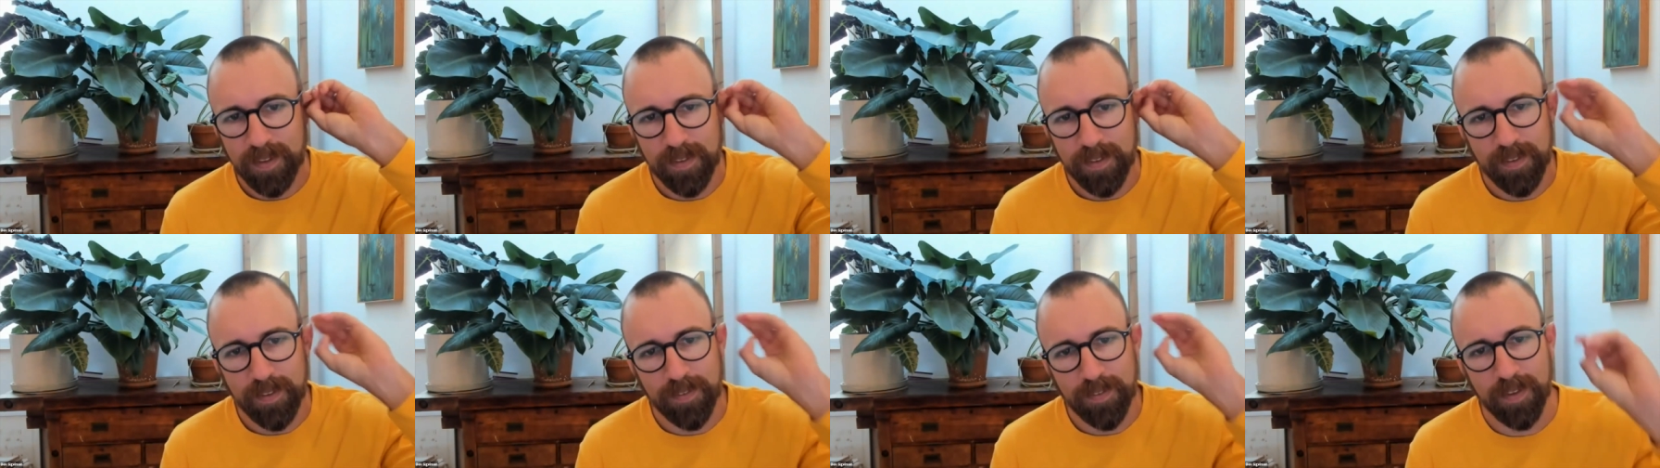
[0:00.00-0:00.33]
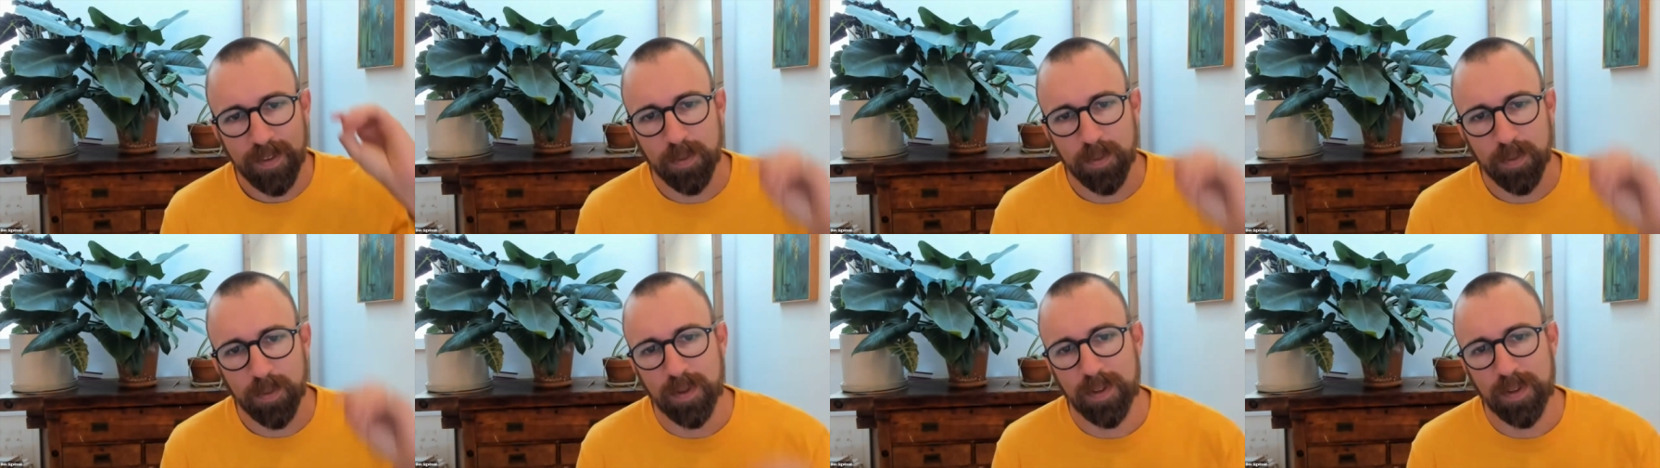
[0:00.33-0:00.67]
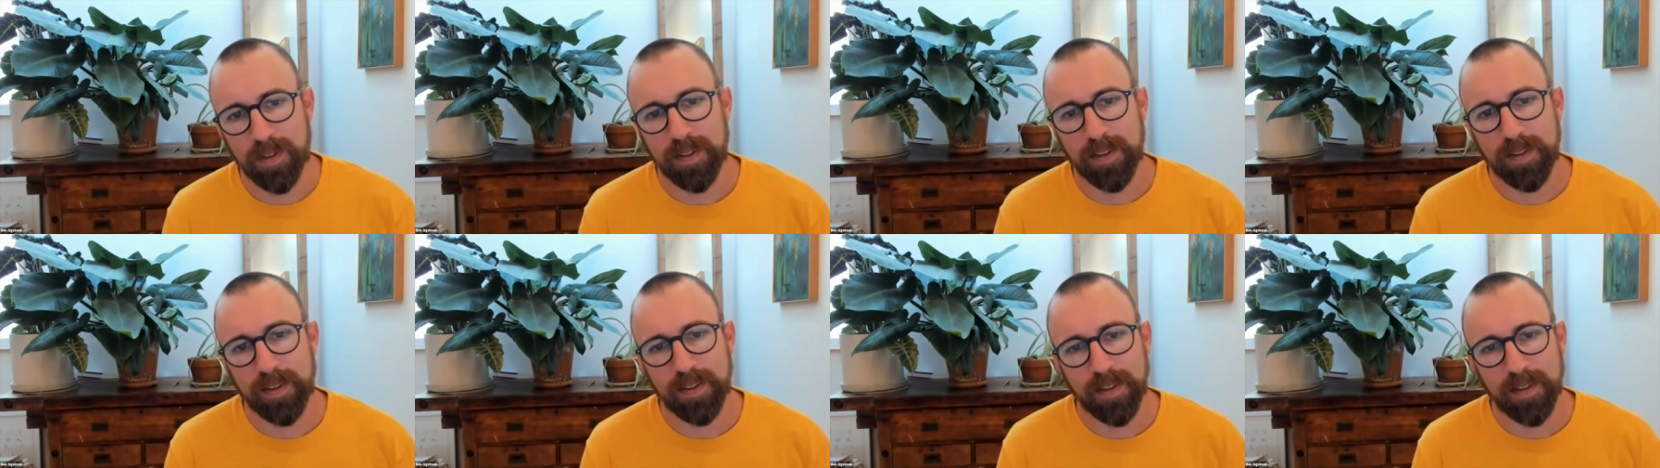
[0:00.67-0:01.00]
in a
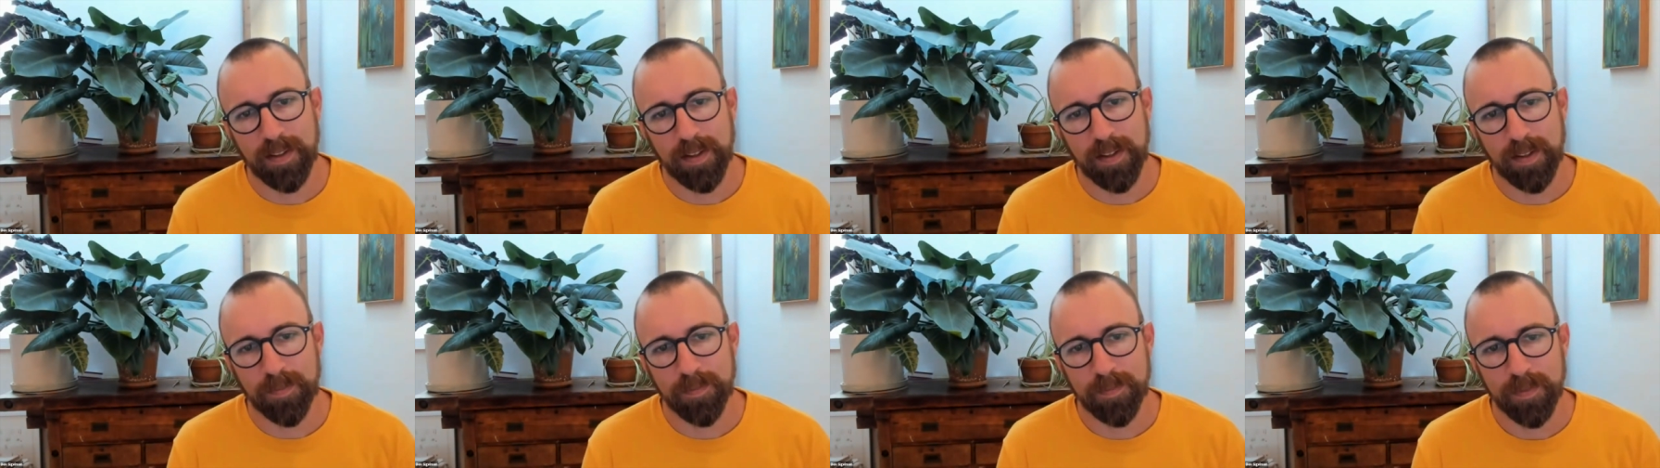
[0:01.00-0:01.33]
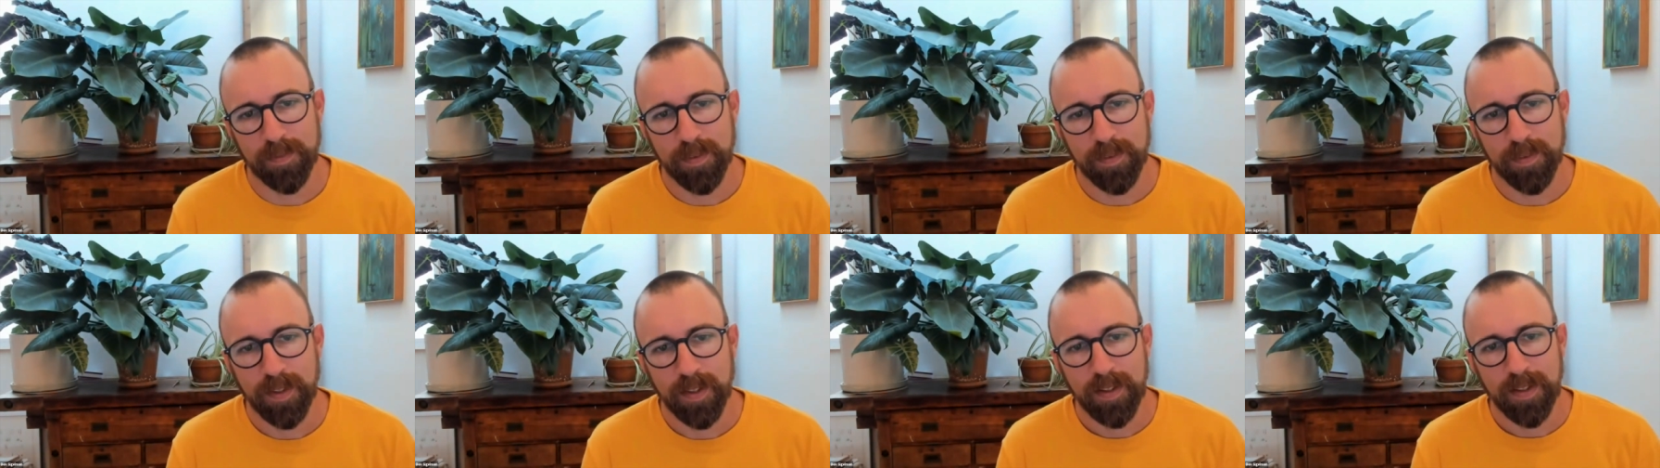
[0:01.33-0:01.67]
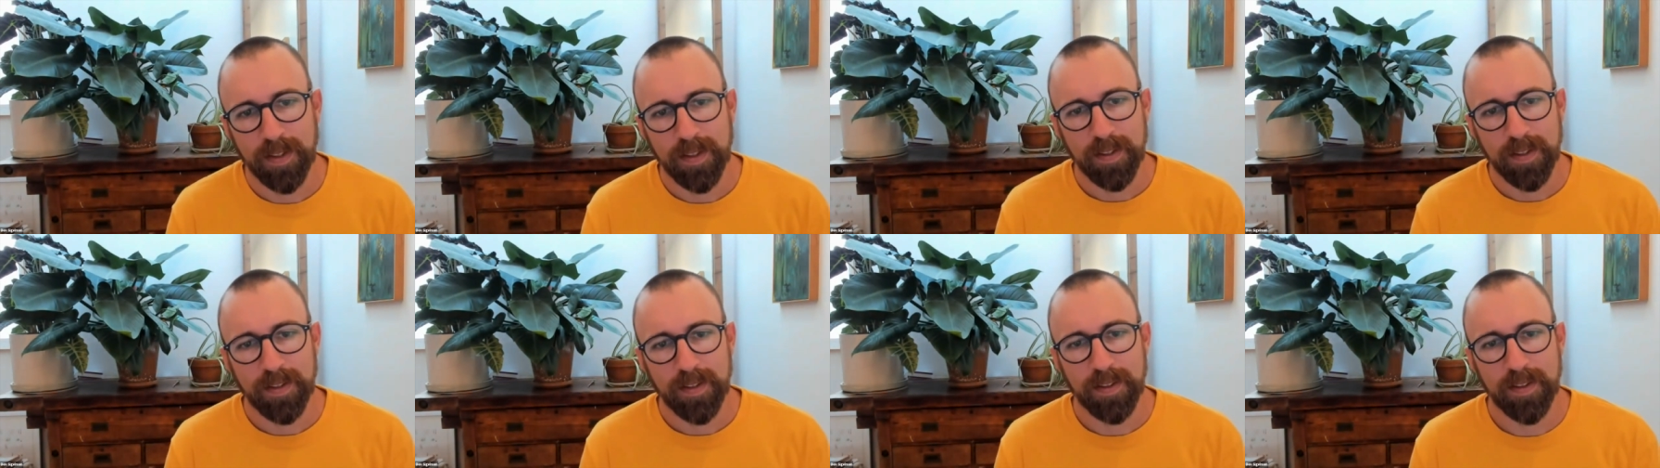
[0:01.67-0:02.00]
word.
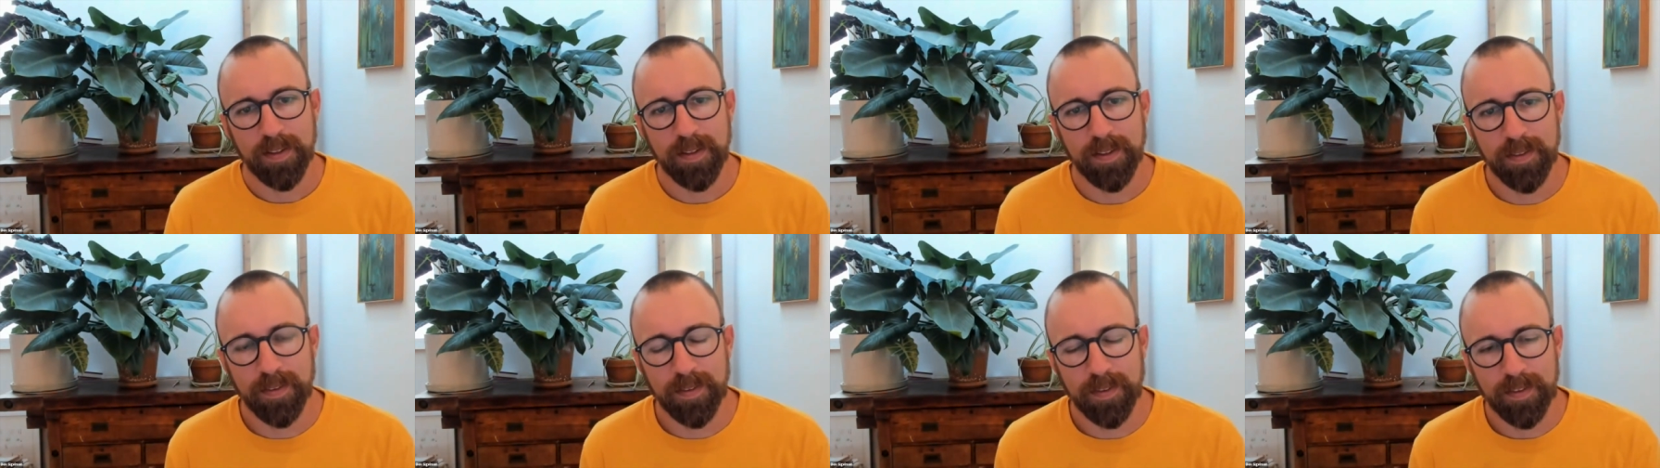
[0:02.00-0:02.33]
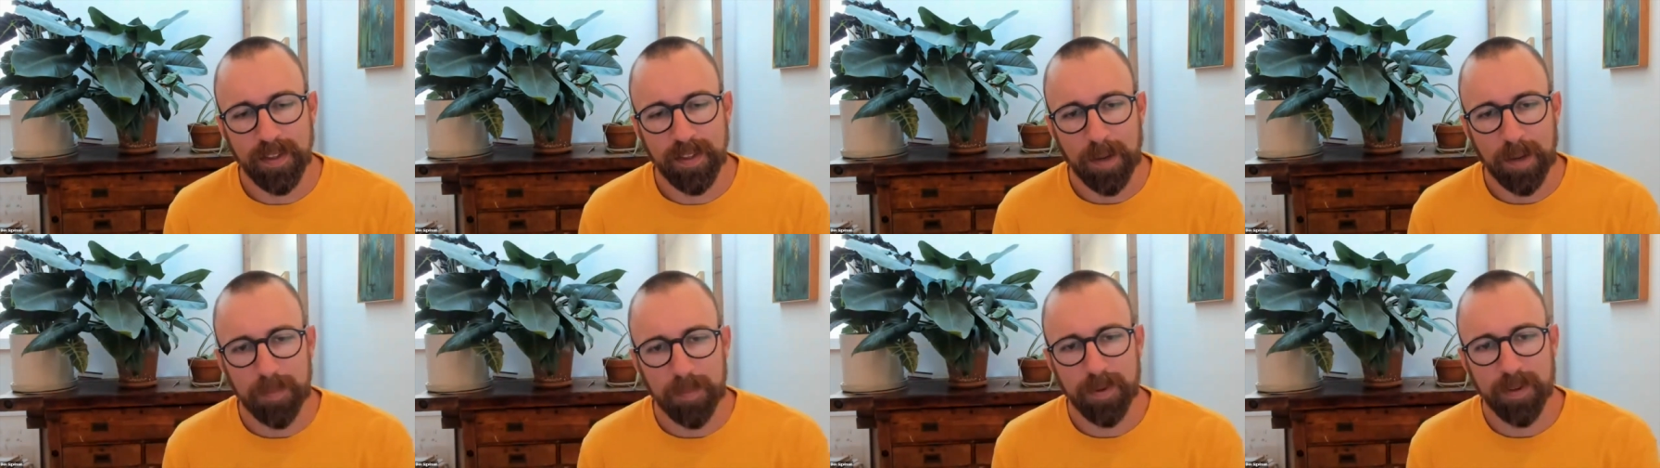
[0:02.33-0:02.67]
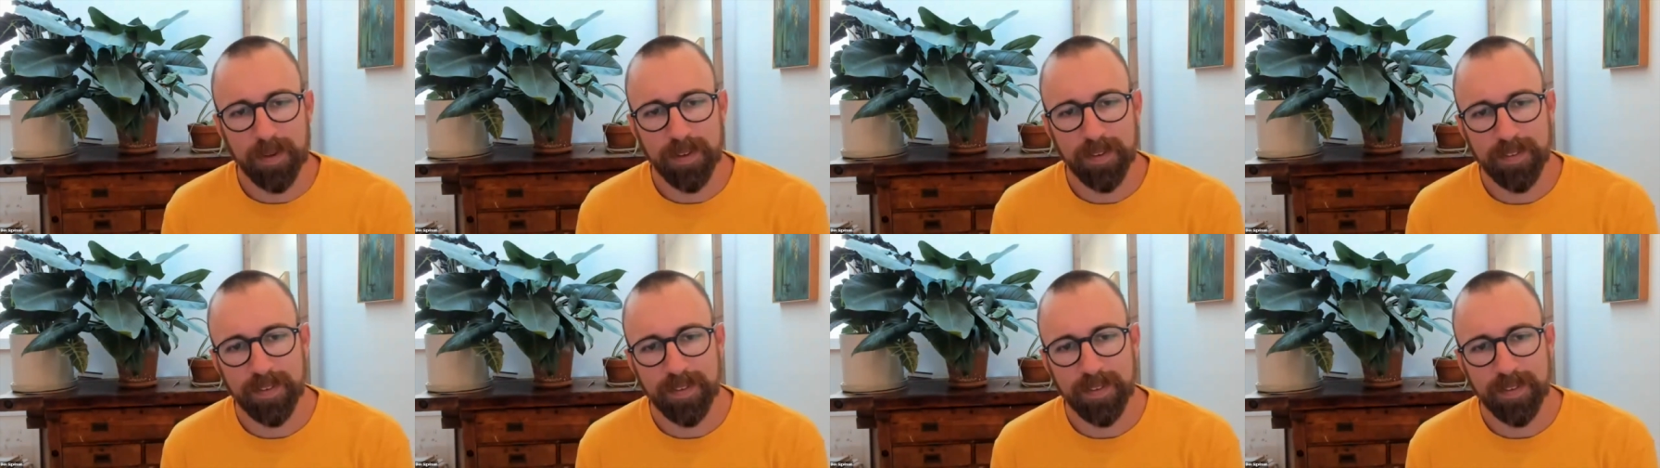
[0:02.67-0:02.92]
Dapper's